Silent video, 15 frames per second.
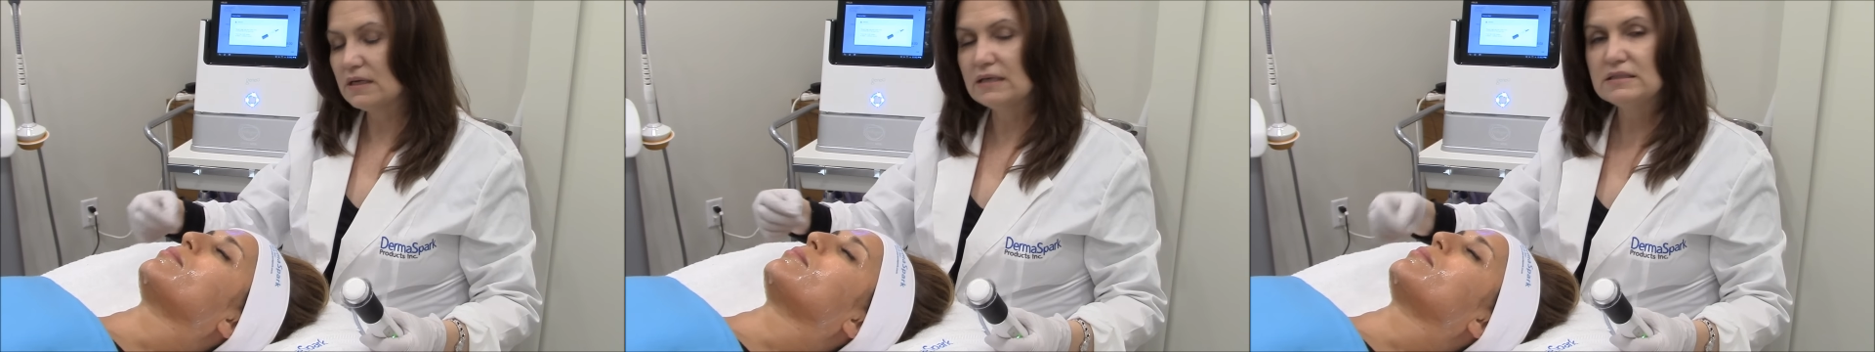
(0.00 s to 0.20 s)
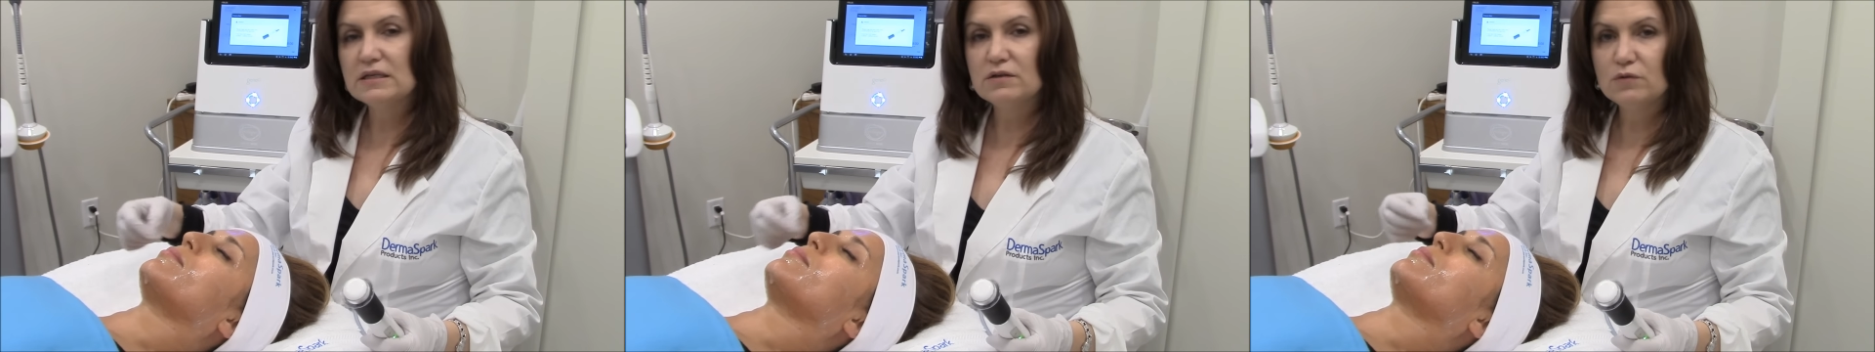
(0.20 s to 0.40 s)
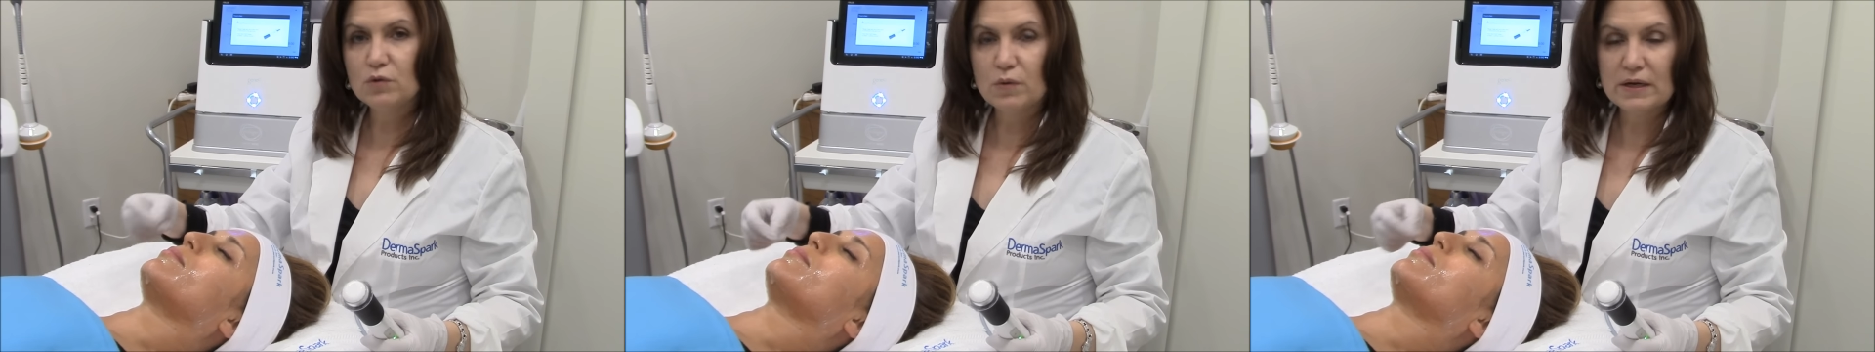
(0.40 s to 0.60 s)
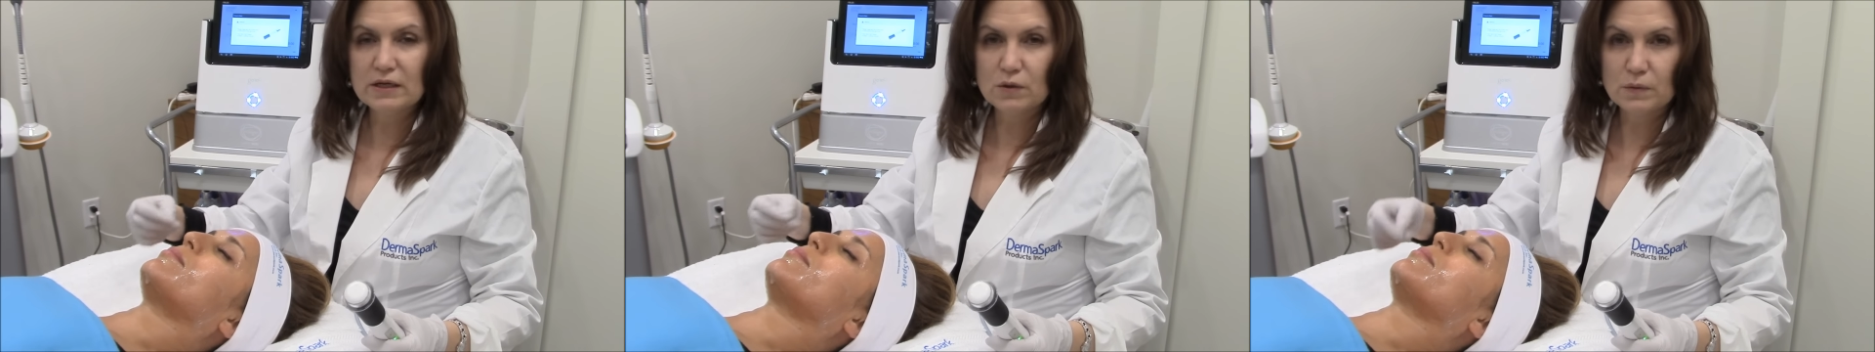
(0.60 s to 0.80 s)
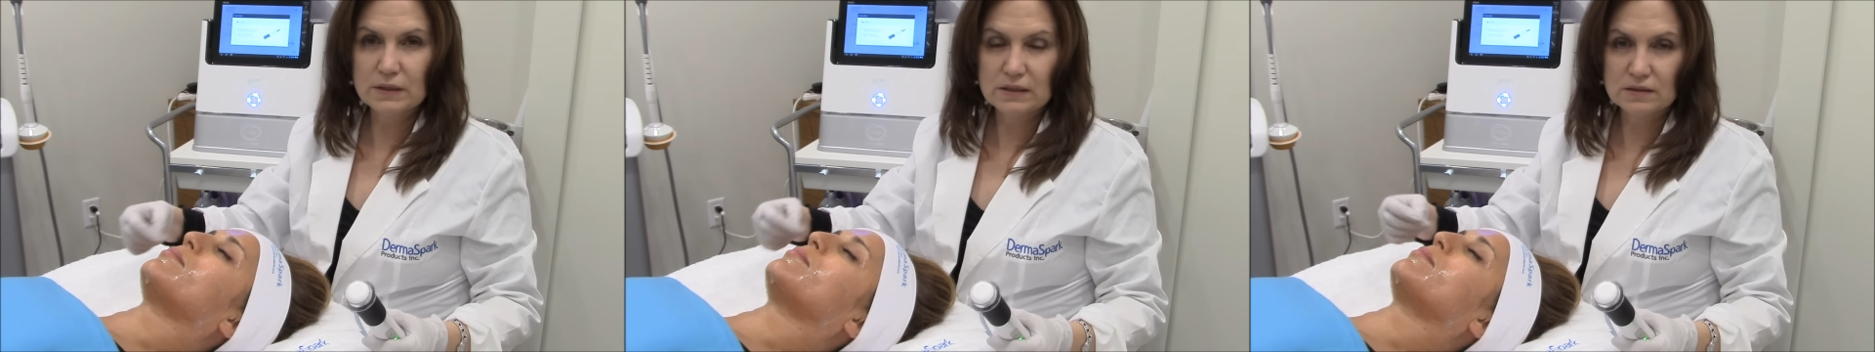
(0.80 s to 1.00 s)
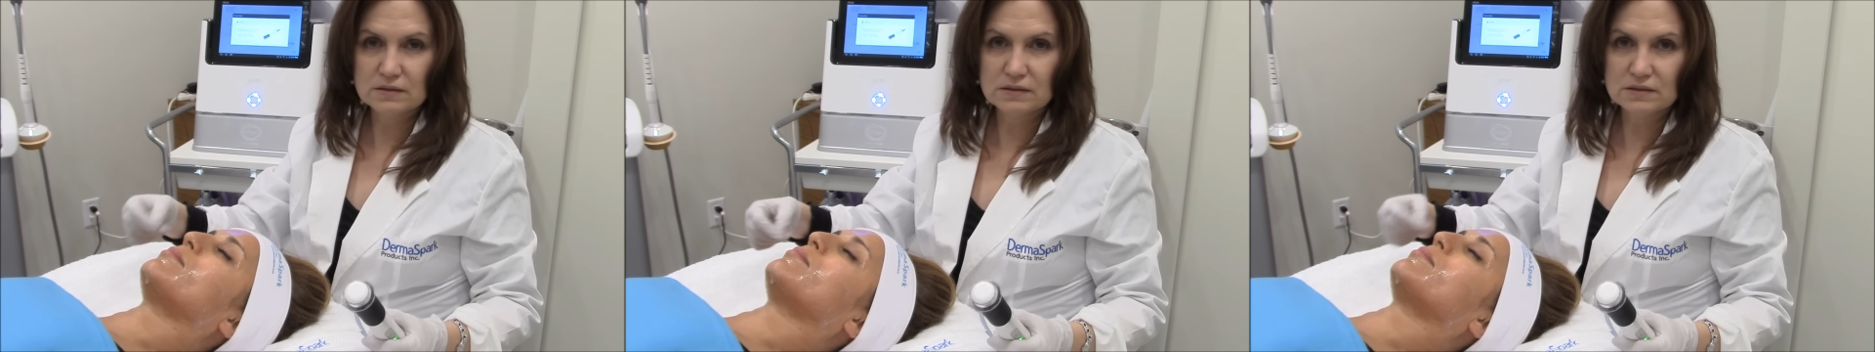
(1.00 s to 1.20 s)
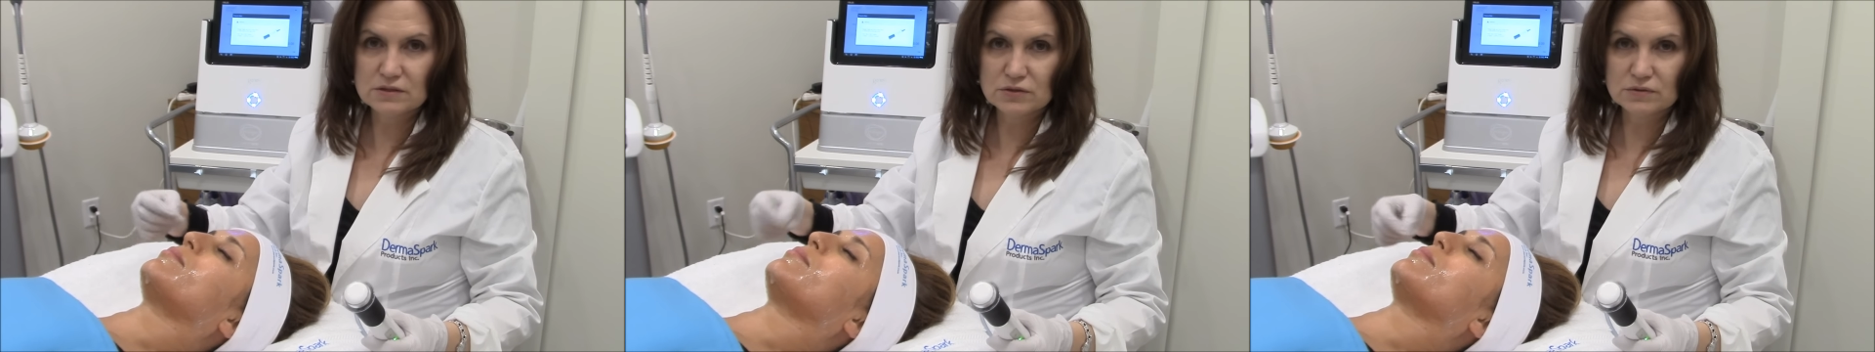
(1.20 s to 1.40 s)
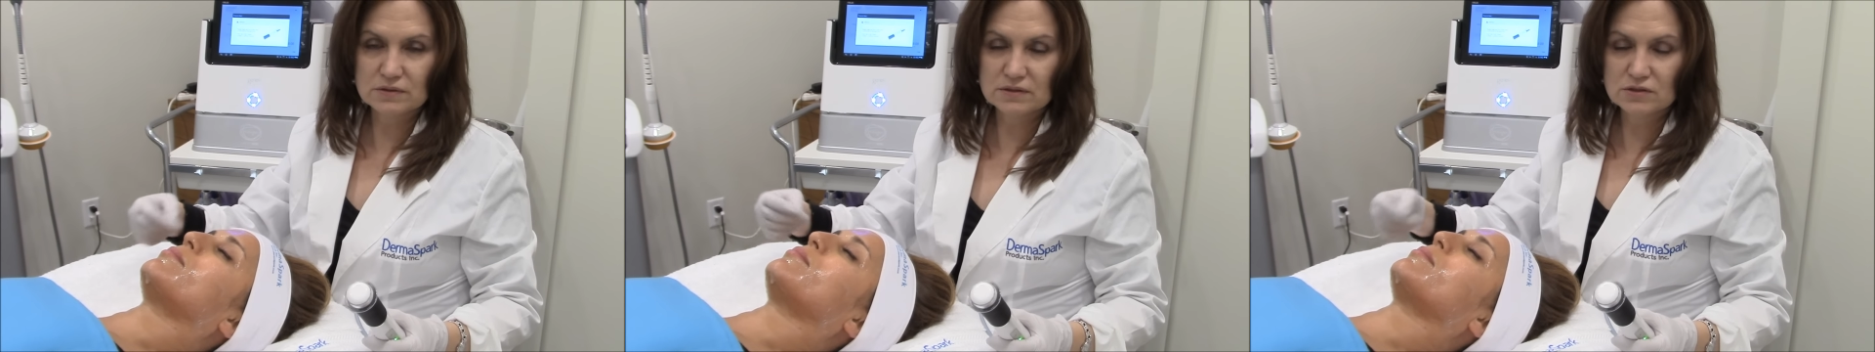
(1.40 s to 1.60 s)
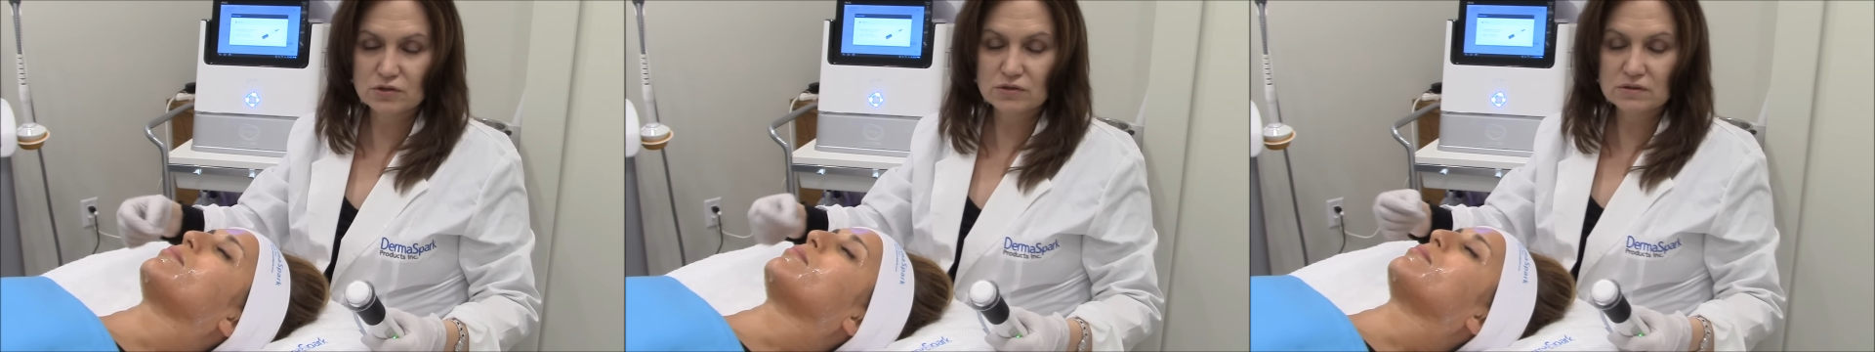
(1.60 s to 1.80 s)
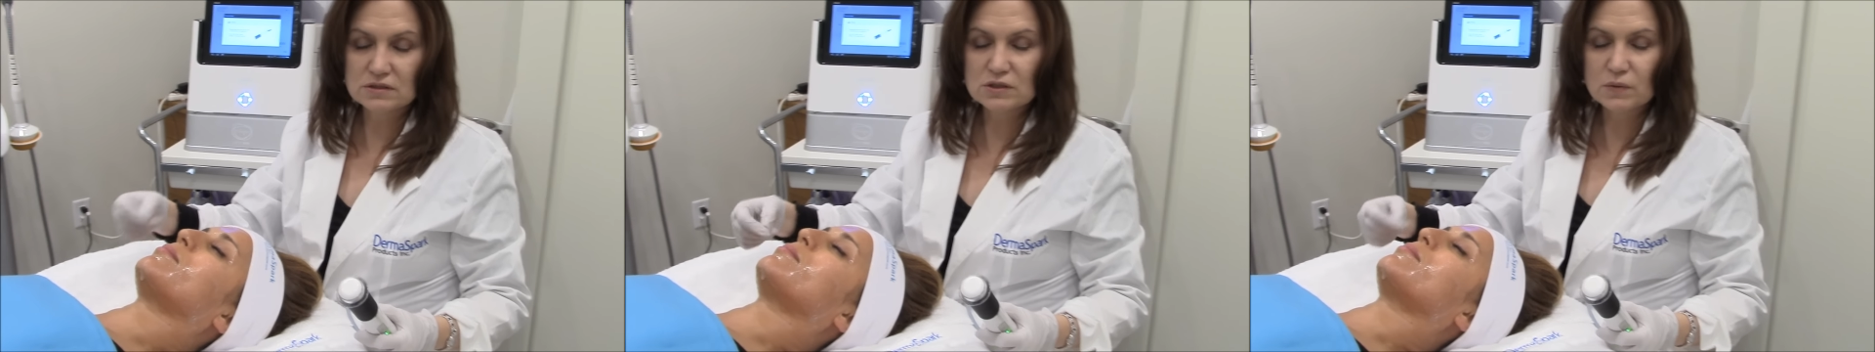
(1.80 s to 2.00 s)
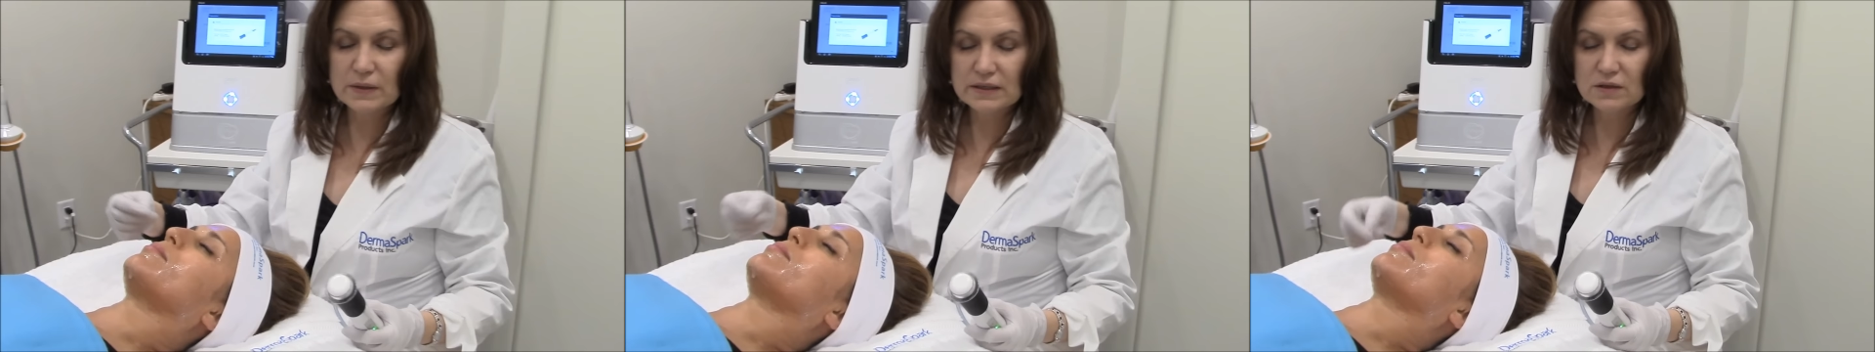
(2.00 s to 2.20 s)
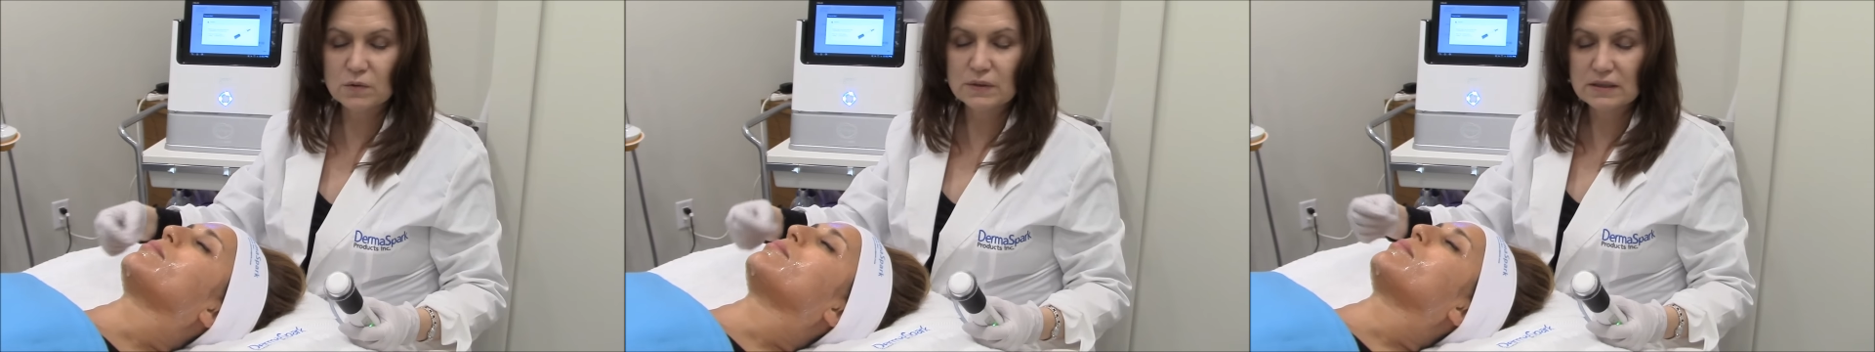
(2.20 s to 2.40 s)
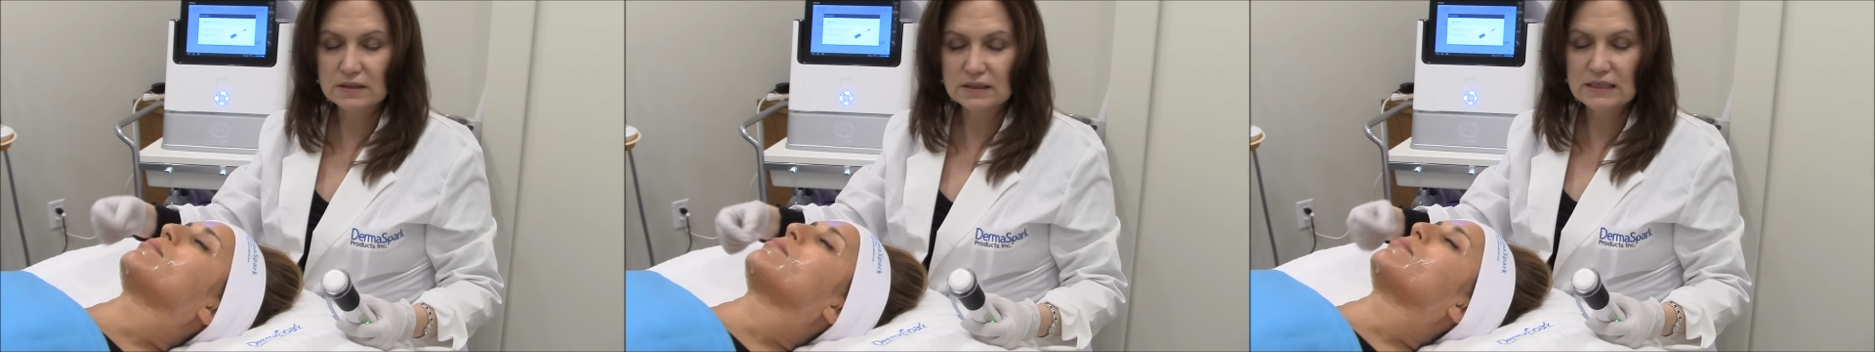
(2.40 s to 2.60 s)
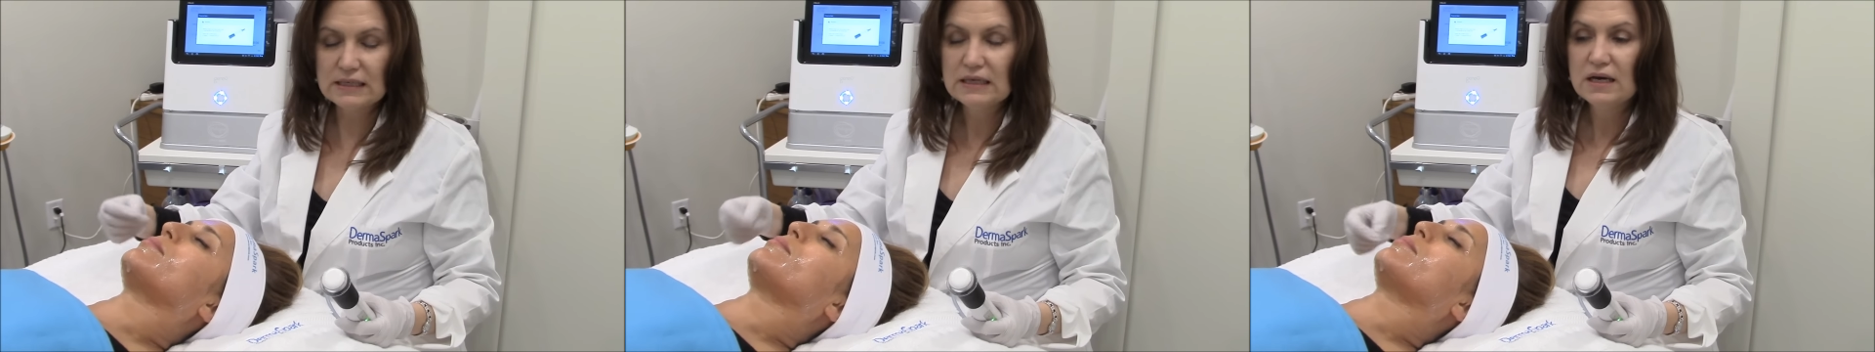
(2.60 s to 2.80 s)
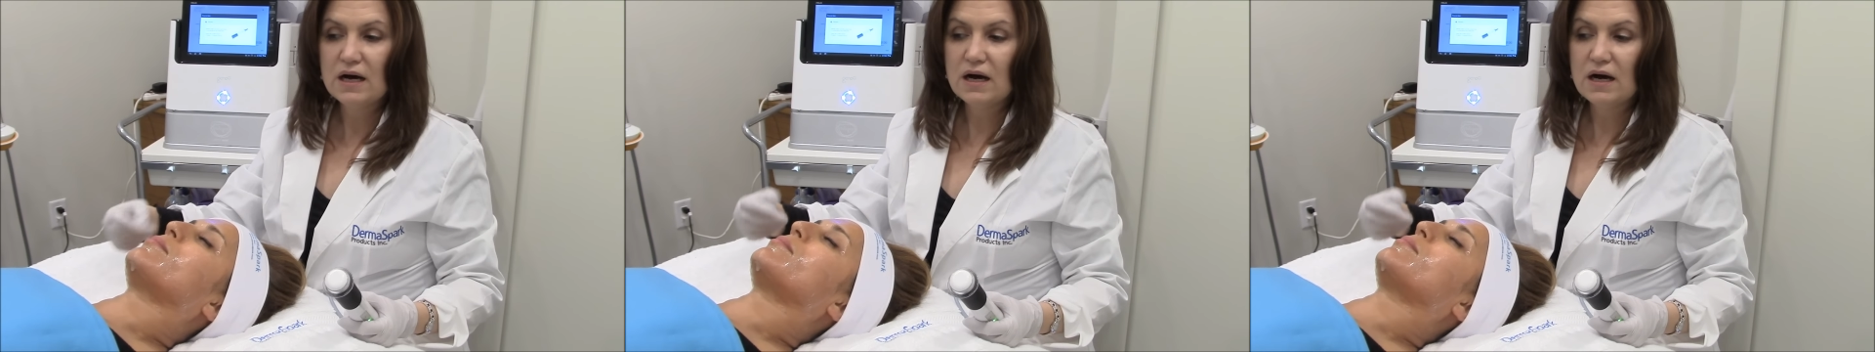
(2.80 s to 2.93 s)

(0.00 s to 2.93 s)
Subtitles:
I did quite quick, the circles quite quickly